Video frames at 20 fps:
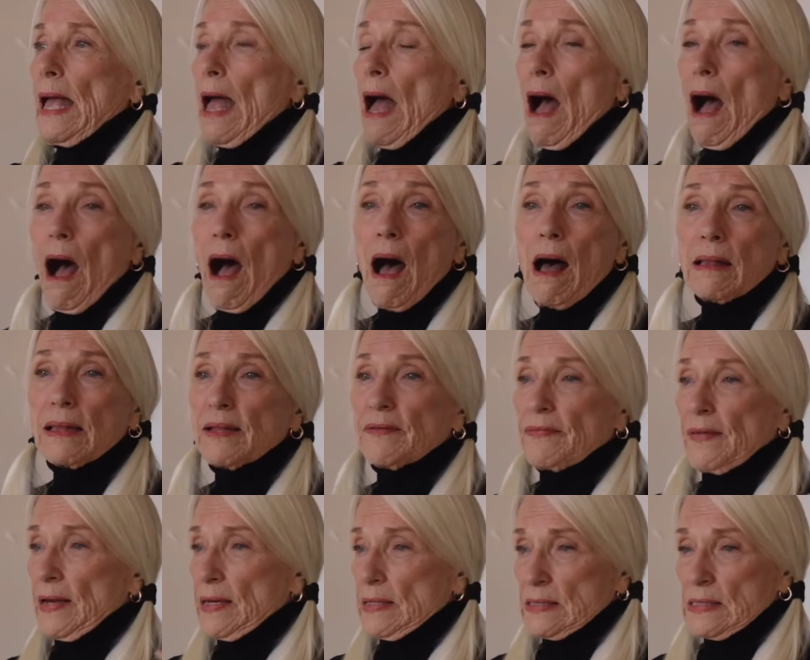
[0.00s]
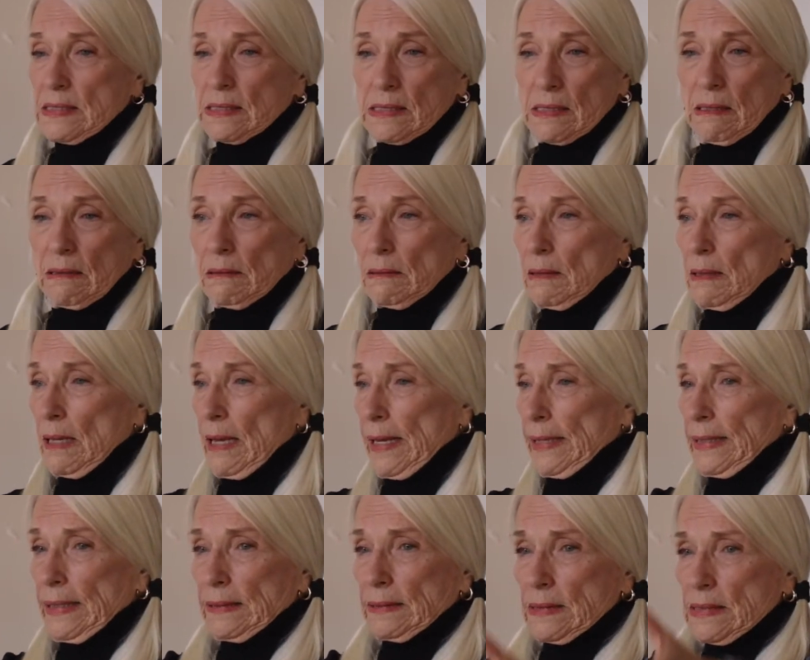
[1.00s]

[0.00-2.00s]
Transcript: All of us are lining the